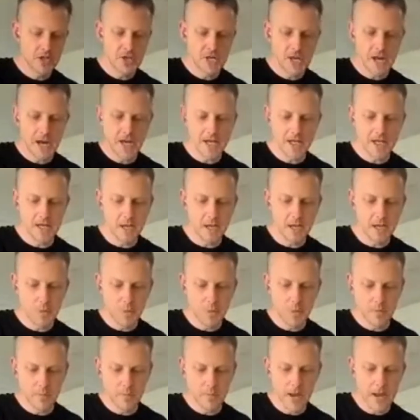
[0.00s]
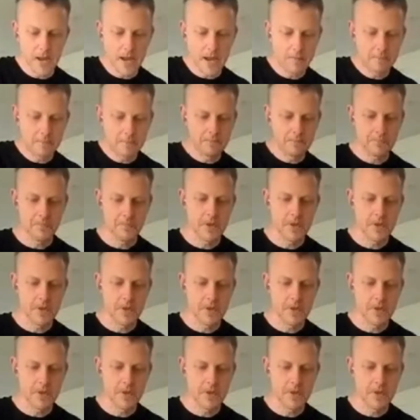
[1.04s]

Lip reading: stacked in the one part,